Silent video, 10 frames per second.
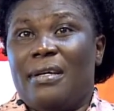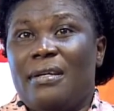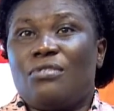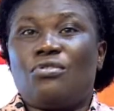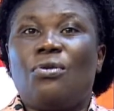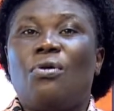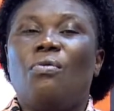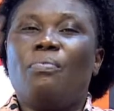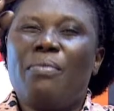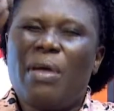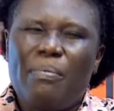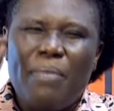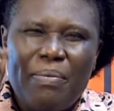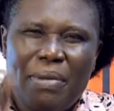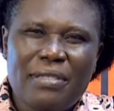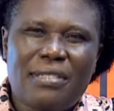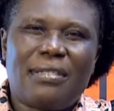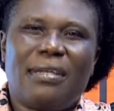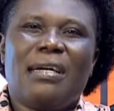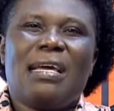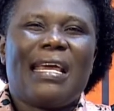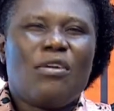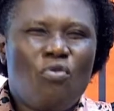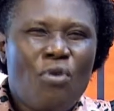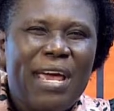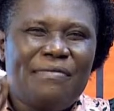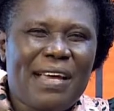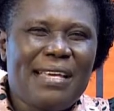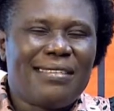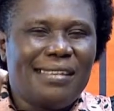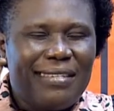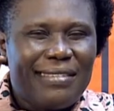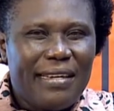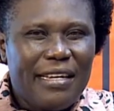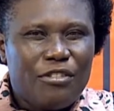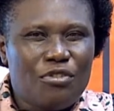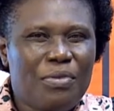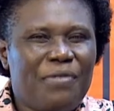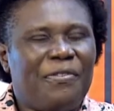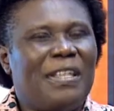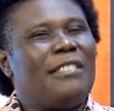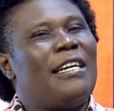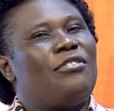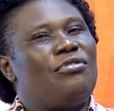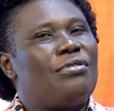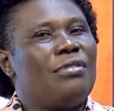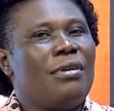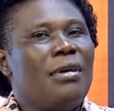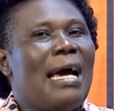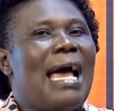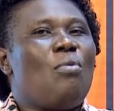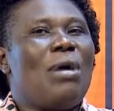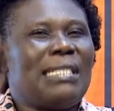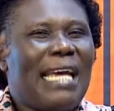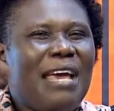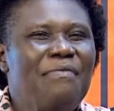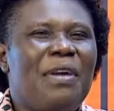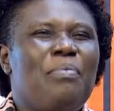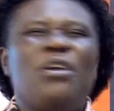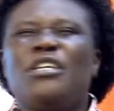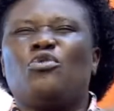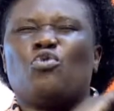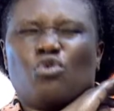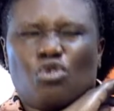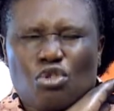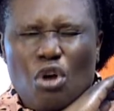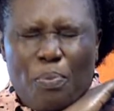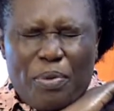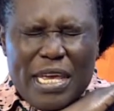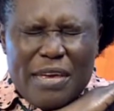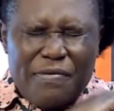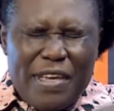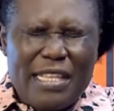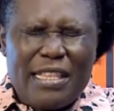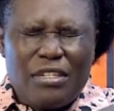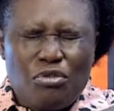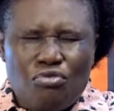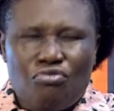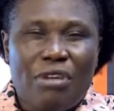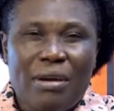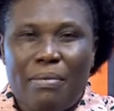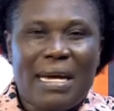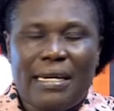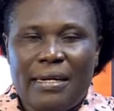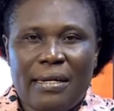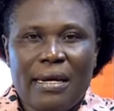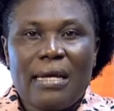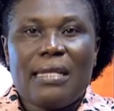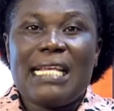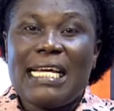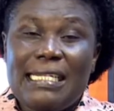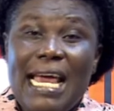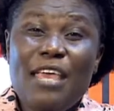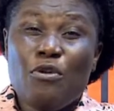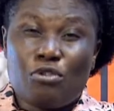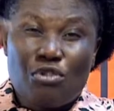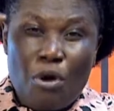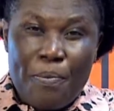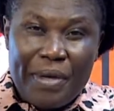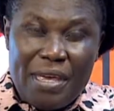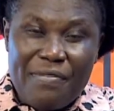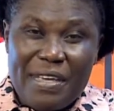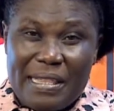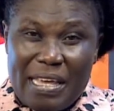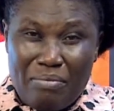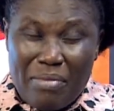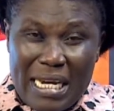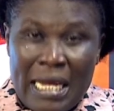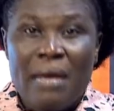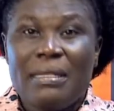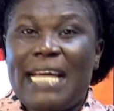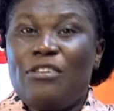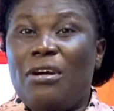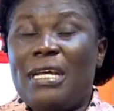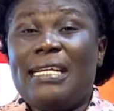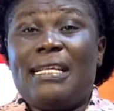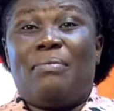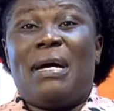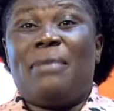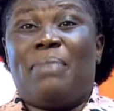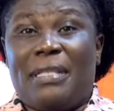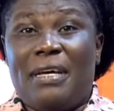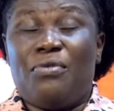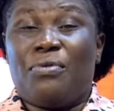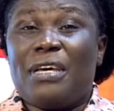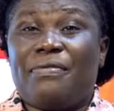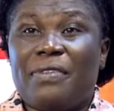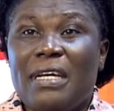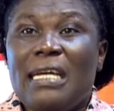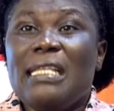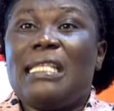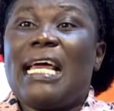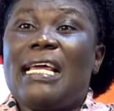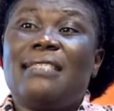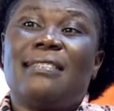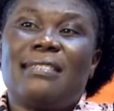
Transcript: So members, whoever is listening to me, feel touched. I want everybody to stop giving these children money. The day you stop giving them money, they don't eat the money by the day you give. There is